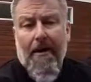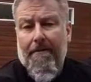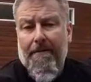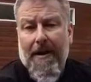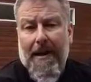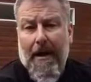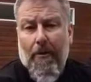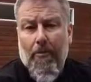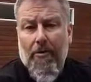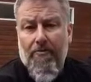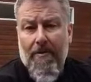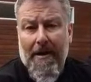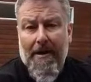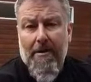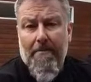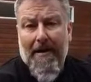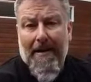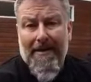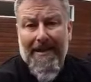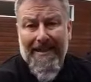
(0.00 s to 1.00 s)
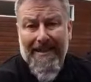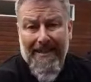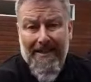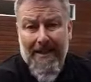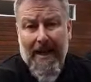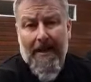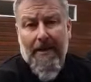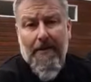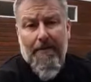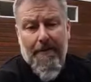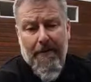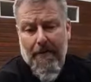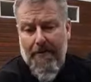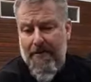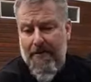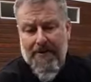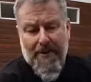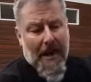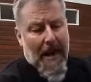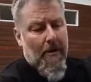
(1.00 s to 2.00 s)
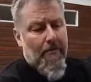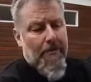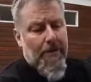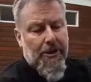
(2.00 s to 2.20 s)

then I would recommend that you take the filters out,